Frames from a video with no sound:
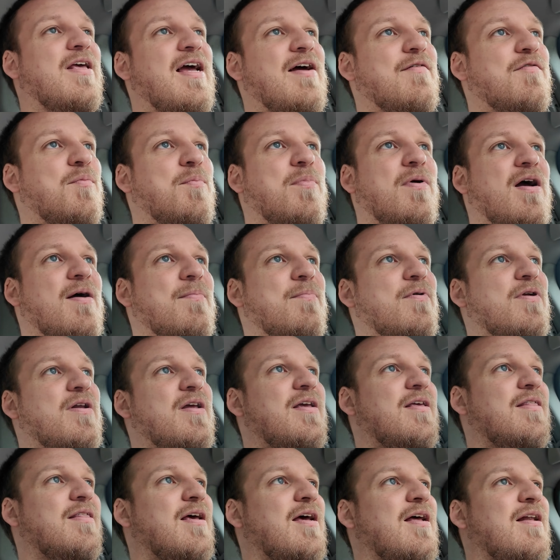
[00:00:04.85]
have a
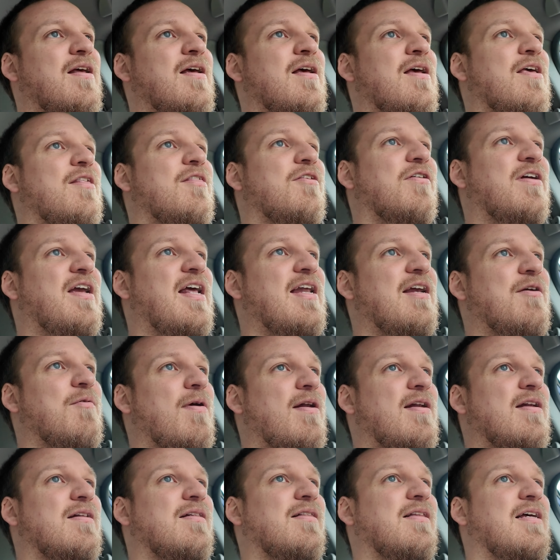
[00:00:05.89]
property that they're getting
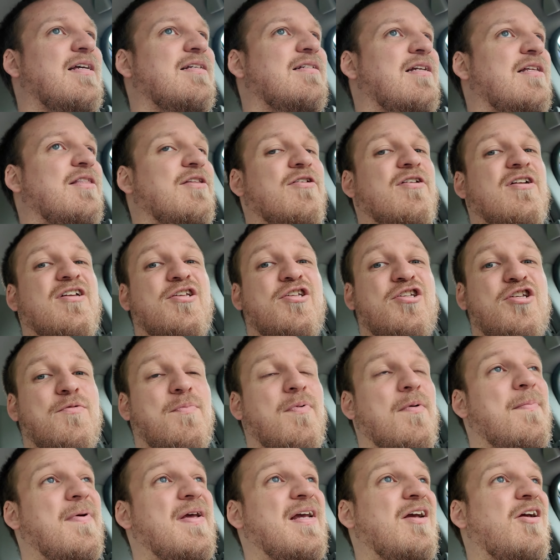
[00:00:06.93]
ready to list and they're in a
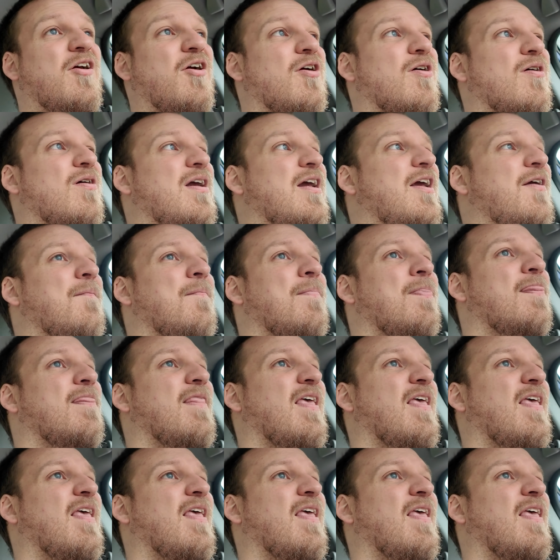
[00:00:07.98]
super big hurry,